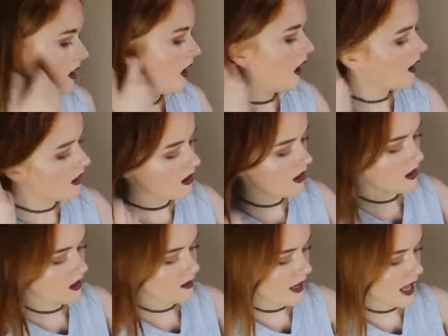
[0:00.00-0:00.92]
I
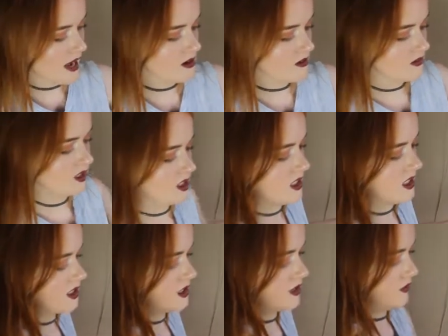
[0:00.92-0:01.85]
got a pair of
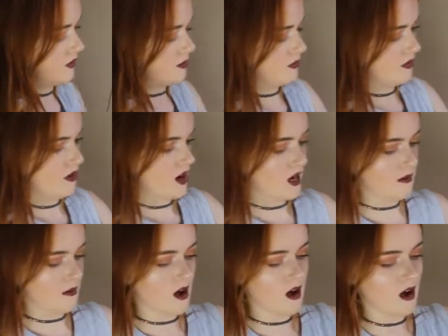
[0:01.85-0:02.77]
jeans from
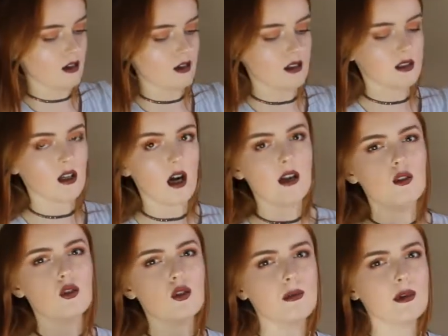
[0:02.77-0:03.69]
Primark, because I
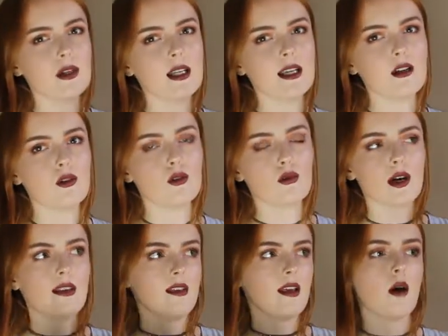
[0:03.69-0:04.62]
normally
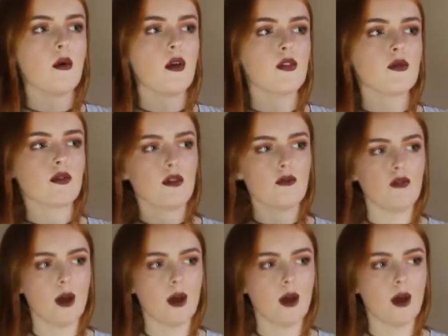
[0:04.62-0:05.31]
always get ones with